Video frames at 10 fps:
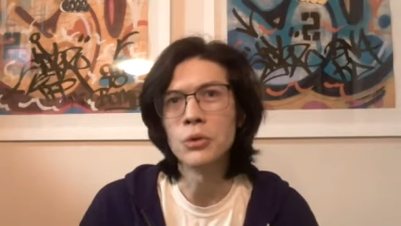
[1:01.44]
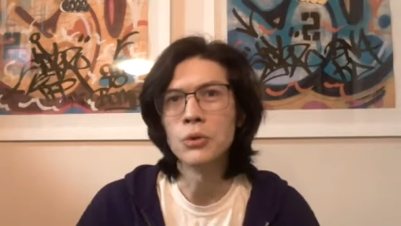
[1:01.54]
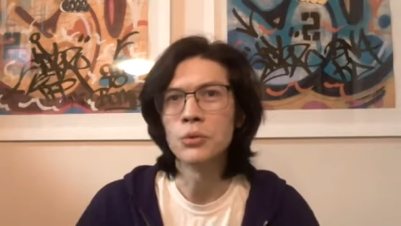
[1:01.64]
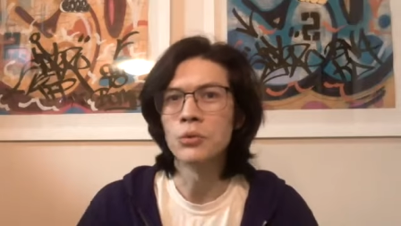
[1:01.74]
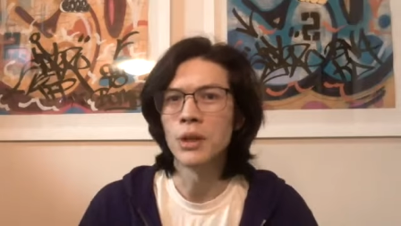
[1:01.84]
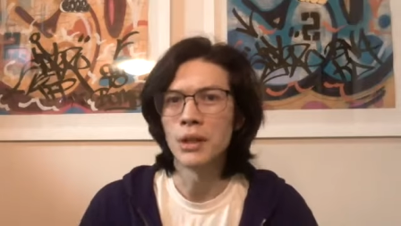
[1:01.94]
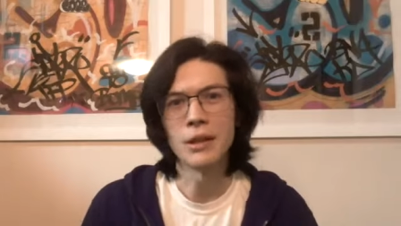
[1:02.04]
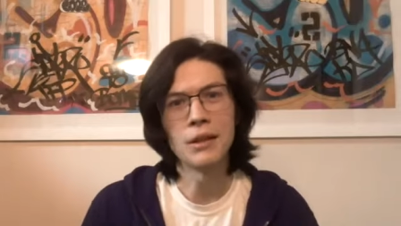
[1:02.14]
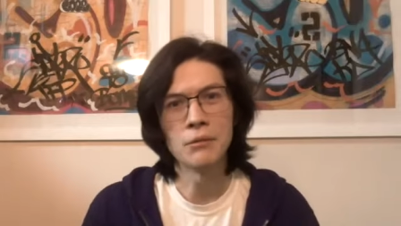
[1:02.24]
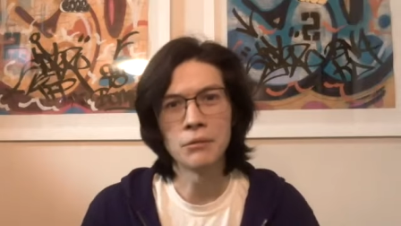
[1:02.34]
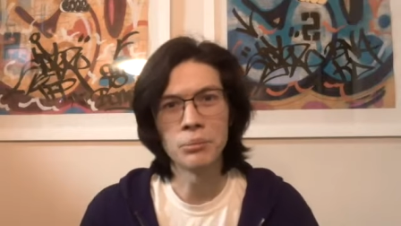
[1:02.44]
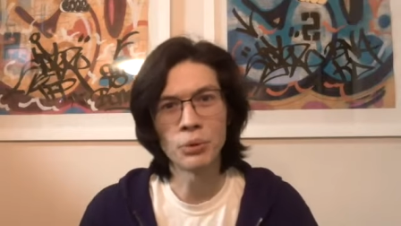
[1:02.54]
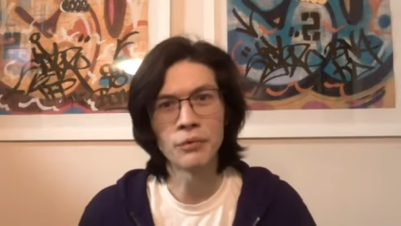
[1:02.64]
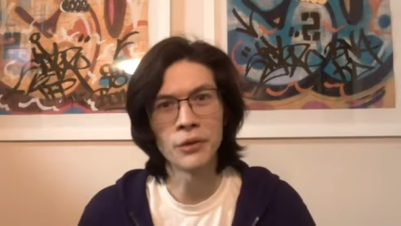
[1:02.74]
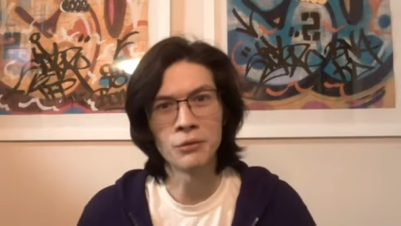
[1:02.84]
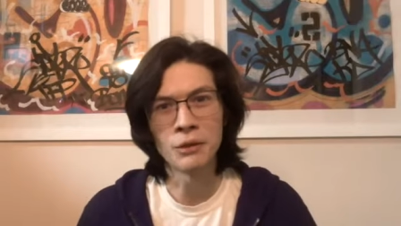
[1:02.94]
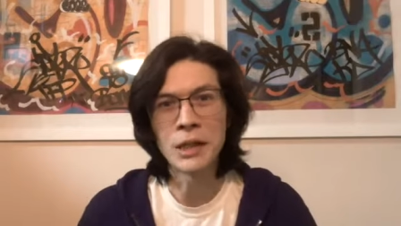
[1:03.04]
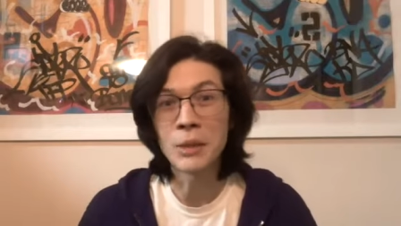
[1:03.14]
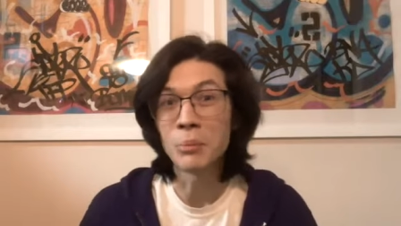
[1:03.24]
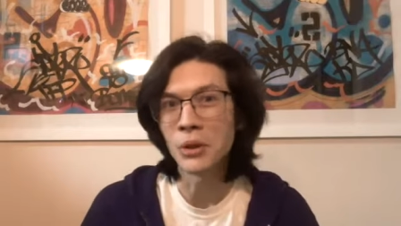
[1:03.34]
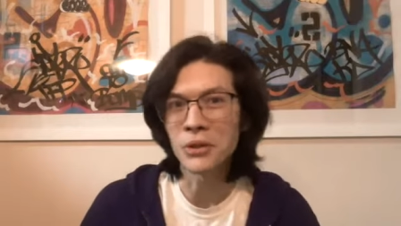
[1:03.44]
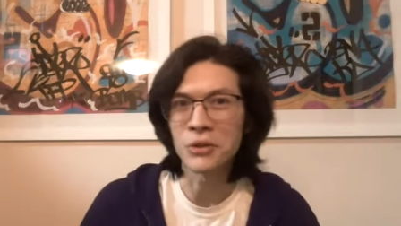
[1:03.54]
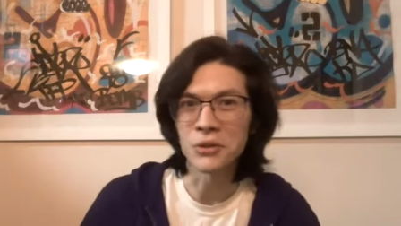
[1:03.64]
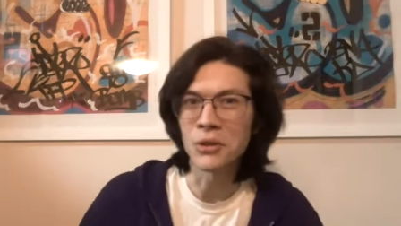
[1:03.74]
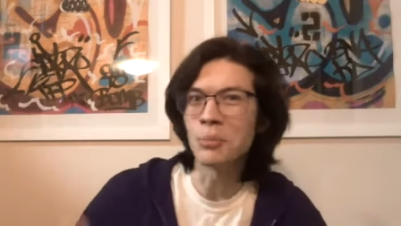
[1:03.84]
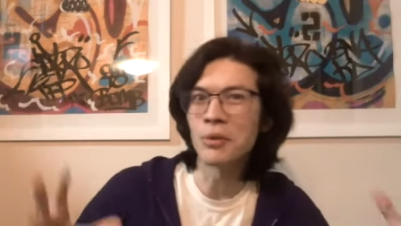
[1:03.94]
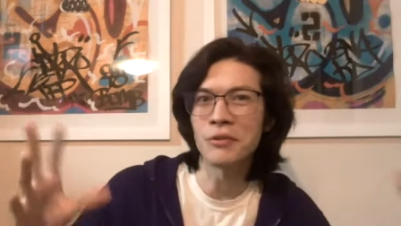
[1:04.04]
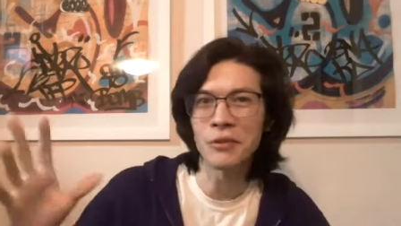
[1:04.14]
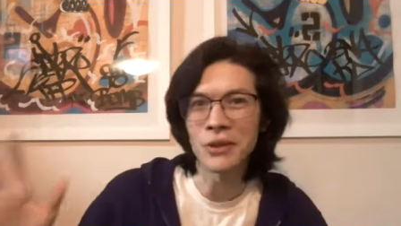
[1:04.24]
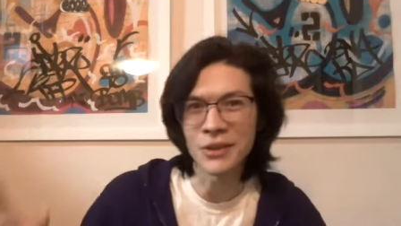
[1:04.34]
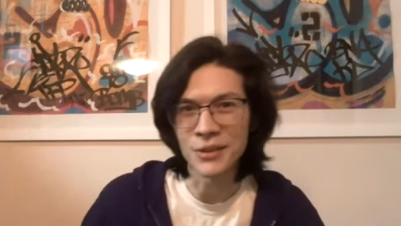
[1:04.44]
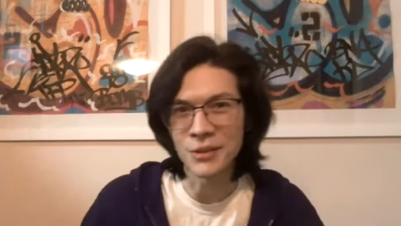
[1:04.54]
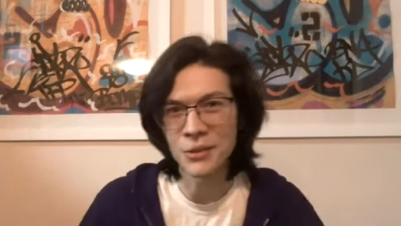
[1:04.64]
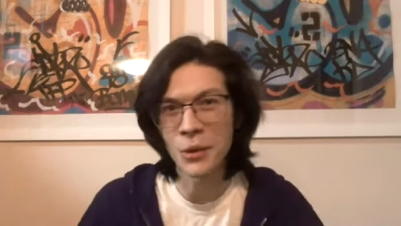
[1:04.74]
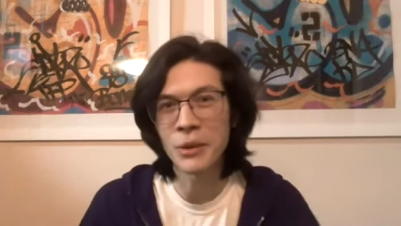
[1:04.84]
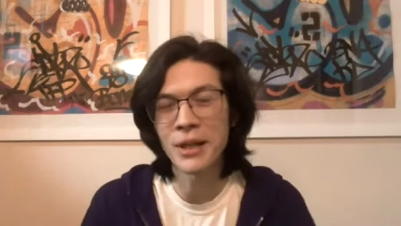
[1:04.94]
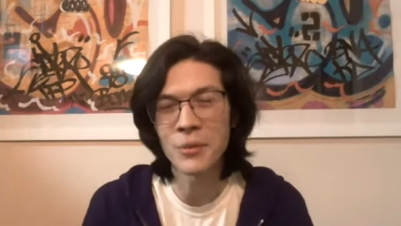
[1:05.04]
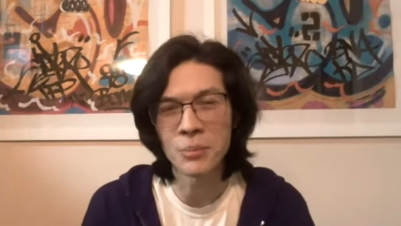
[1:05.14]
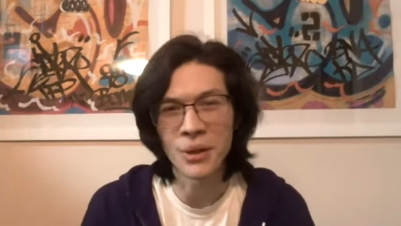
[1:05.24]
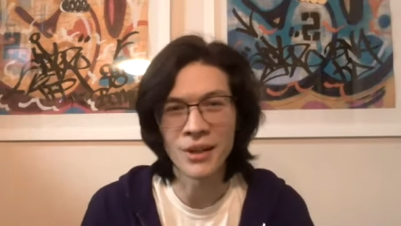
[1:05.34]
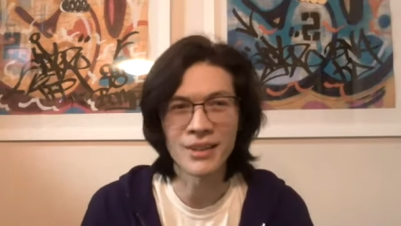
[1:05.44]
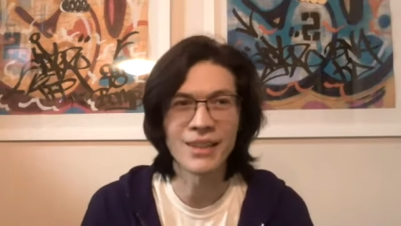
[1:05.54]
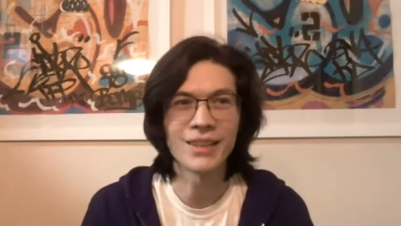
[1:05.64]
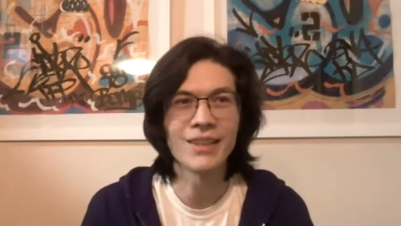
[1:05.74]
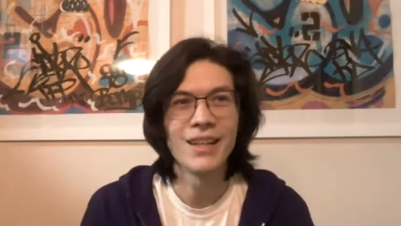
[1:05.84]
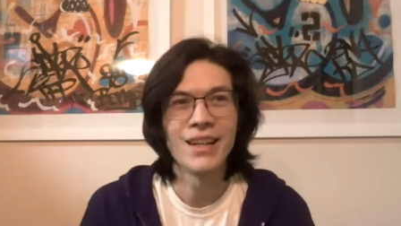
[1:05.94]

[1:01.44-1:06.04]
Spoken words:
you prefer reading books or do you prefer going out and partying?